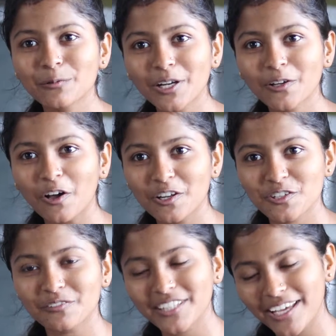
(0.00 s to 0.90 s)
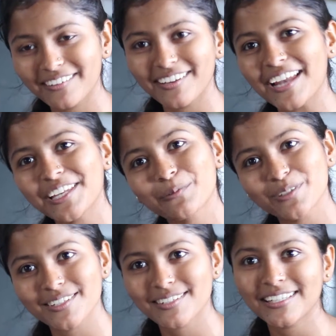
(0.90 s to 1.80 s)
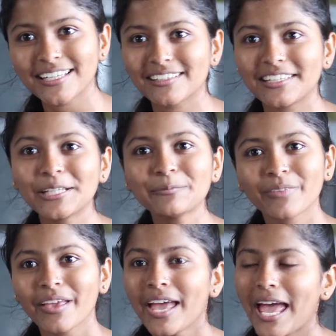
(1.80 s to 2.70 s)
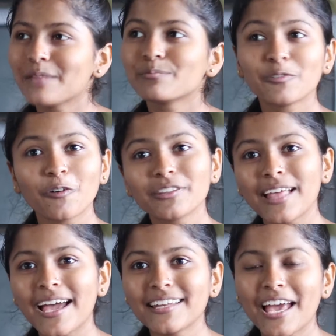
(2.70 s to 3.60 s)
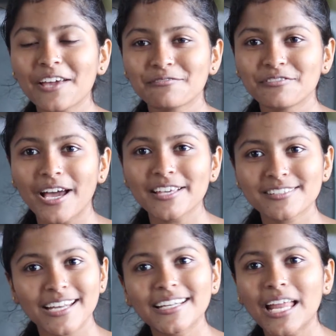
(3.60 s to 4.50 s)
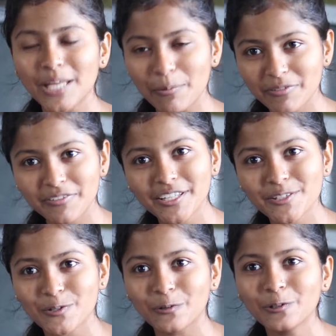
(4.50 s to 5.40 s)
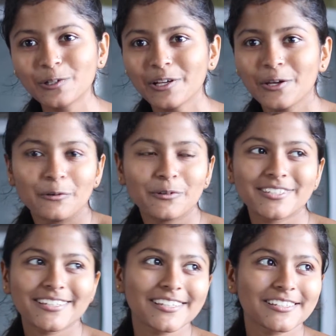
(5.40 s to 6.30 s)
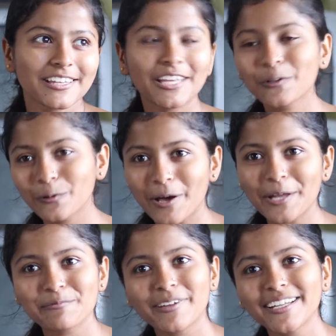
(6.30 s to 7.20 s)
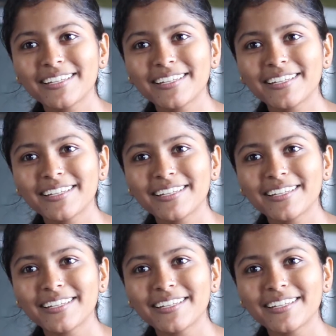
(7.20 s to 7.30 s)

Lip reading: World College of the Adriatic, which is in Italy. And before that, I studied at Epiphany School, which is in Guruarpet.